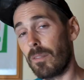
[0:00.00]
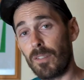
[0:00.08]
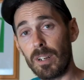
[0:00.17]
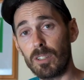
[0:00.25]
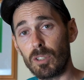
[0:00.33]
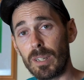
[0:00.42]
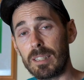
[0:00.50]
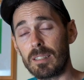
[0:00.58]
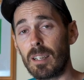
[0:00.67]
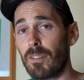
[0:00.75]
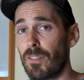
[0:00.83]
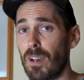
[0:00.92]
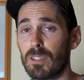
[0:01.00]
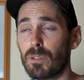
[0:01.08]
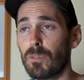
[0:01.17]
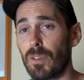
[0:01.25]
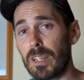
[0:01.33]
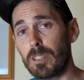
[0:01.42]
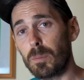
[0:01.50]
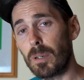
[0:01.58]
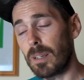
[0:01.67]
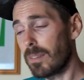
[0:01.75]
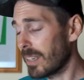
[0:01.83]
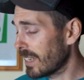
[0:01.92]
Find us on Insta, find us on
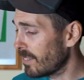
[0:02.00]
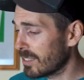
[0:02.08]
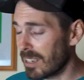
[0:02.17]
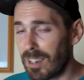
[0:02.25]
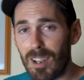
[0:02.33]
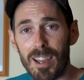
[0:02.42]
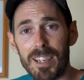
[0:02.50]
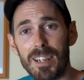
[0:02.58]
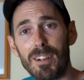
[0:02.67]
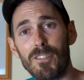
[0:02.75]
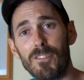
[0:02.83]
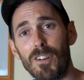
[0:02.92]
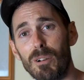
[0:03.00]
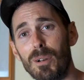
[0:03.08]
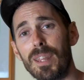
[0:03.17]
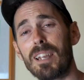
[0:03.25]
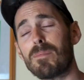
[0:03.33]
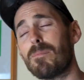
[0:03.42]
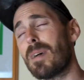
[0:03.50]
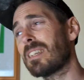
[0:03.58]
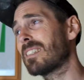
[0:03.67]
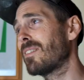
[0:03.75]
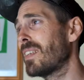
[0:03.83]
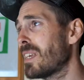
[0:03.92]
Facebook, give us a like and a follow on there, it's
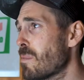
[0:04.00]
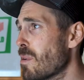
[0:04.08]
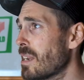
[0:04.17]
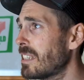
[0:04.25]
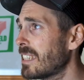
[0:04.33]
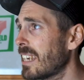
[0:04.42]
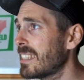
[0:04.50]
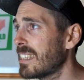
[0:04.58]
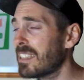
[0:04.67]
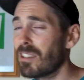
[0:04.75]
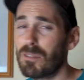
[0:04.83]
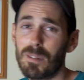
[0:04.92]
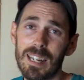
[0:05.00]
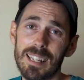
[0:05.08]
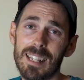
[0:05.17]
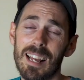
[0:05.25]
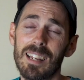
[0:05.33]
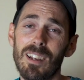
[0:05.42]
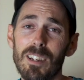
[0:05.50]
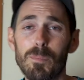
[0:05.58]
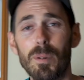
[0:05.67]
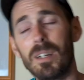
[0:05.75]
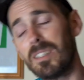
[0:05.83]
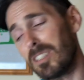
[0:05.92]
massively appreciated. Do click that like
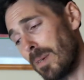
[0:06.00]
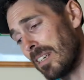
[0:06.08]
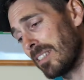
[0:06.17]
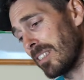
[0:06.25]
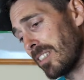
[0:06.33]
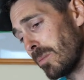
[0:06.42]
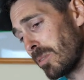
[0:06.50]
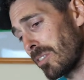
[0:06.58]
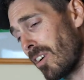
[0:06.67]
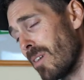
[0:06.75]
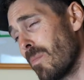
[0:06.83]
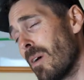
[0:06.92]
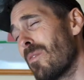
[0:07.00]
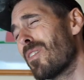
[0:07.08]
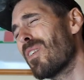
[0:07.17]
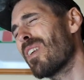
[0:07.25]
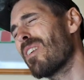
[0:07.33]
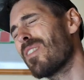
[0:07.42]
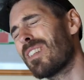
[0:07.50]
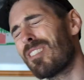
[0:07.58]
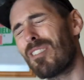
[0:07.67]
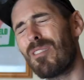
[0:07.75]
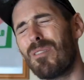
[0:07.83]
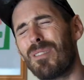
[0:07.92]
button, smash the subscribe button. We've got over
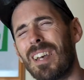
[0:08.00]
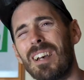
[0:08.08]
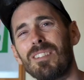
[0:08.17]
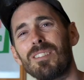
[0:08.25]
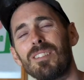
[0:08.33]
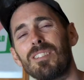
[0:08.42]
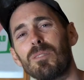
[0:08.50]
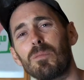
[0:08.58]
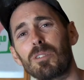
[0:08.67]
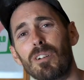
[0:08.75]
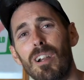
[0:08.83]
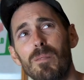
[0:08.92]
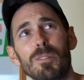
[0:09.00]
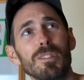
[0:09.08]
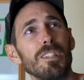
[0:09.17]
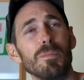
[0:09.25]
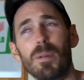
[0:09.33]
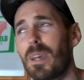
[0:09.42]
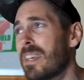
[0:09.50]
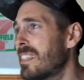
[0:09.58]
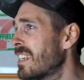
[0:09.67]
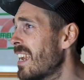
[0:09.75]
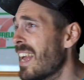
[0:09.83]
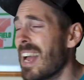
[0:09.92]
2,000 subscribers on this
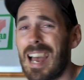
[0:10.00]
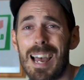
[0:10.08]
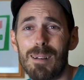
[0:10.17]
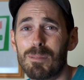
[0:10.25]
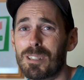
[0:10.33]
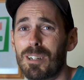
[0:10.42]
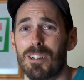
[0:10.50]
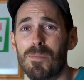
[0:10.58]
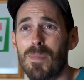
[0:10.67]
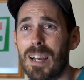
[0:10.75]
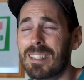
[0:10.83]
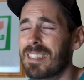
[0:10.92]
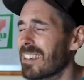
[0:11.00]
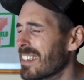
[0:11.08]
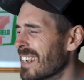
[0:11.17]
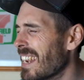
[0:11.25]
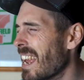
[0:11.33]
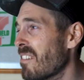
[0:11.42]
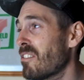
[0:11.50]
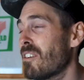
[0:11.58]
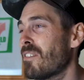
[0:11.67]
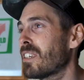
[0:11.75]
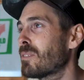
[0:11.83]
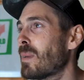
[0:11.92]
page. Absolute madness, I'd never
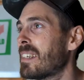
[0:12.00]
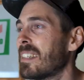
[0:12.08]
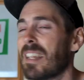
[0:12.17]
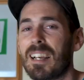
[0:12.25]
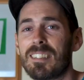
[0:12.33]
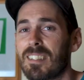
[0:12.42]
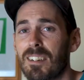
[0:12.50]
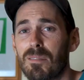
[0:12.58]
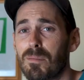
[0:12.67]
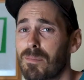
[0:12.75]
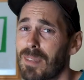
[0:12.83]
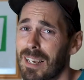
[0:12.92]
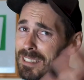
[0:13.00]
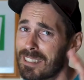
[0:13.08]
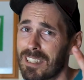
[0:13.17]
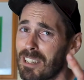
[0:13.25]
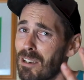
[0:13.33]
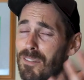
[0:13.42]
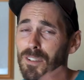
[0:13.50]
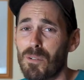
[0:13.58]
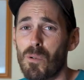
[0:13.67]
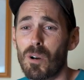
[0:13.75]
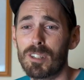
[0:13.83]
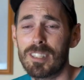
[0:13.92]
have expected that, so thanks to you if you're
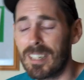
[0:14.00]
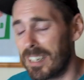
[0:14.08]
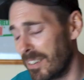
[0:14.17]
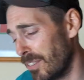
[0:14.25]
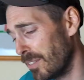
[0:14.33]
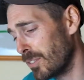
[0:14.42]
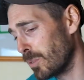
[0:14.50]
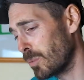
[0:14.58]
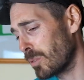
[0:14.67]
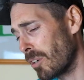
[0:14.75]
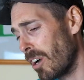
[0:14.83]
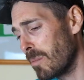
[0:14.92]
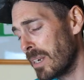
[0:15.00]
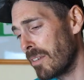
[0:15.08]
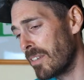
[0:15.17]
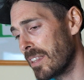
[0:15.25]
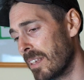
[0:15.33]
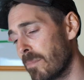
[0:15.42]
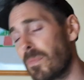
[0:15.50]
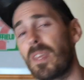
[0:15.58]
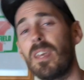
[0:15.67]
watching and if you've subscribed and everything.